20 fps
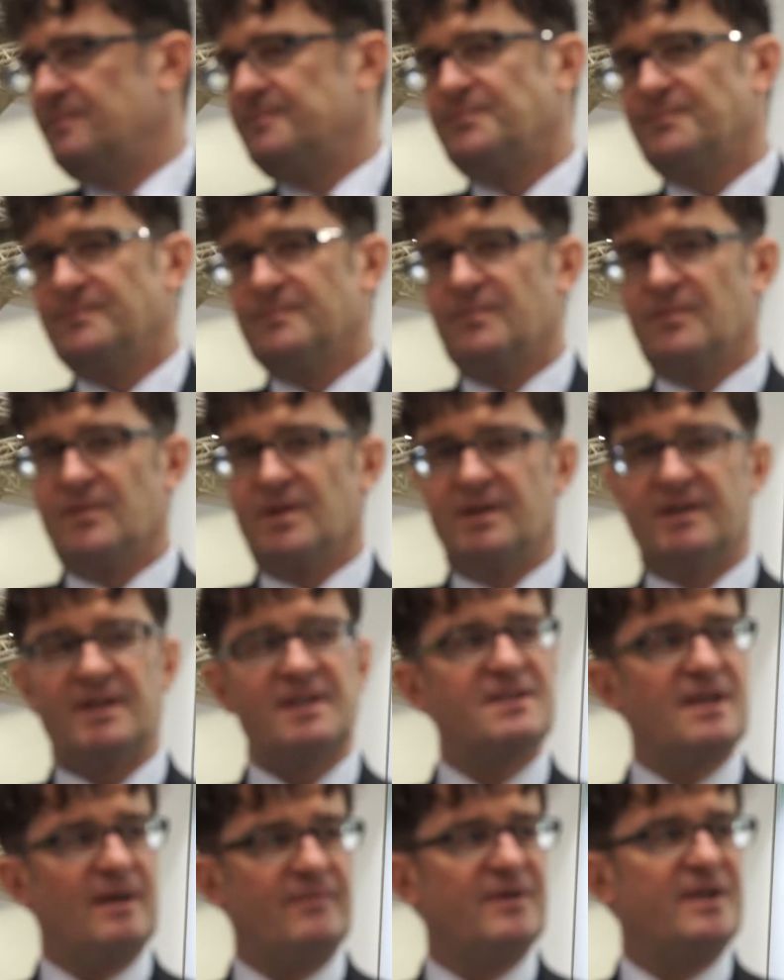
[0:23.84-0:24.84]
And this is
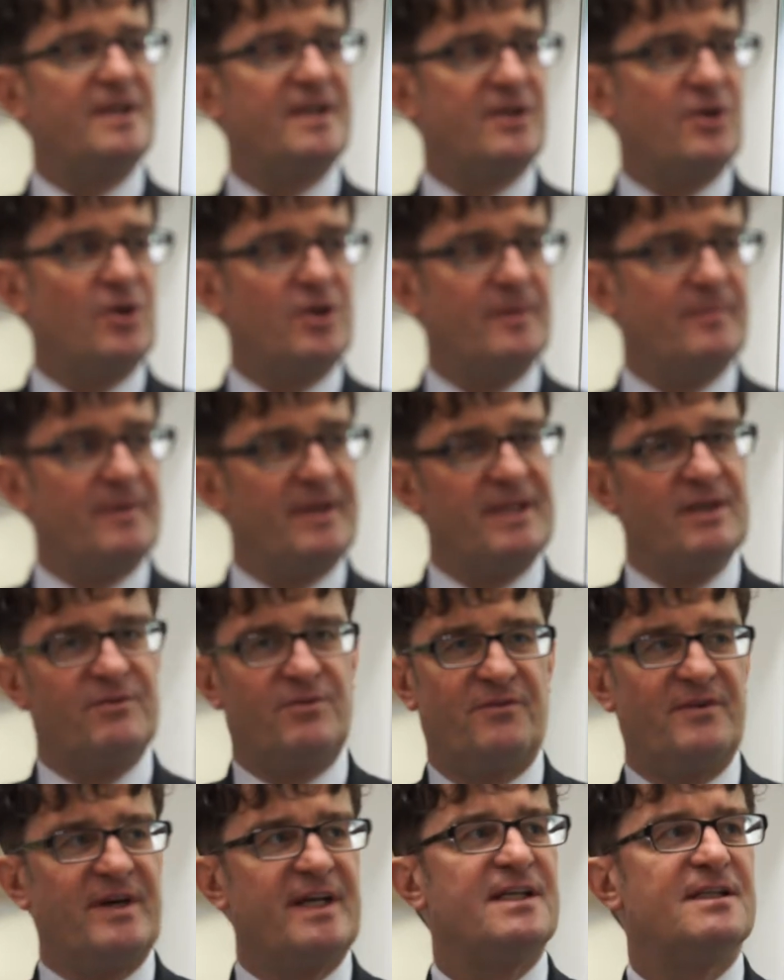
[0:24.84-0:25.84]
market manager Uwe
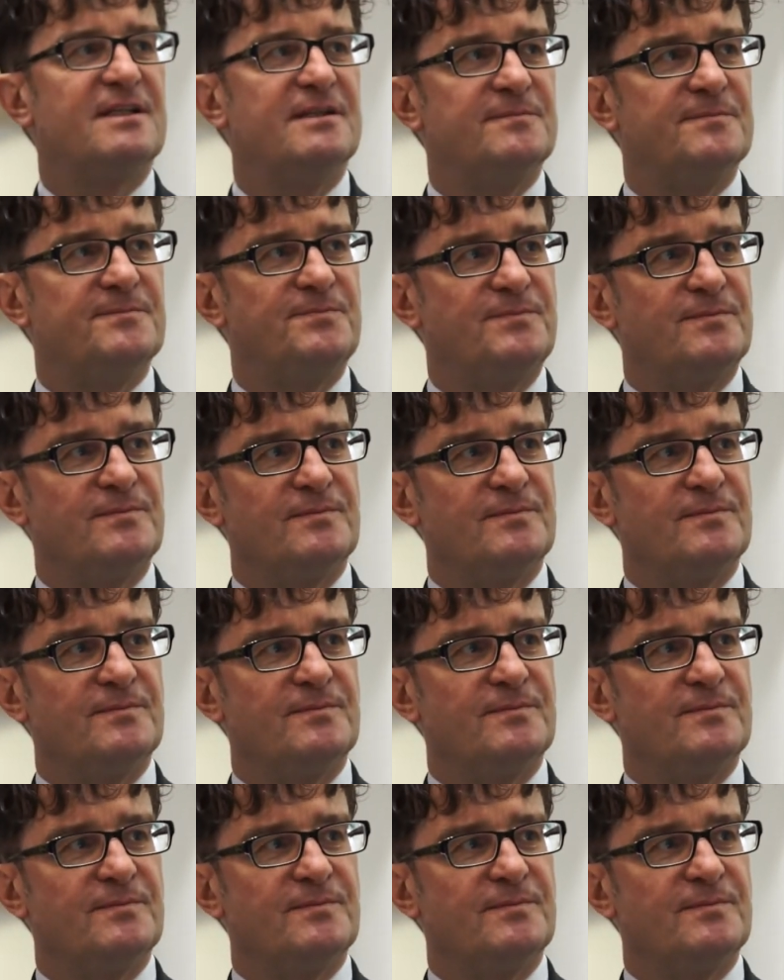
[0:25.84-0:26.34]
Sigloch.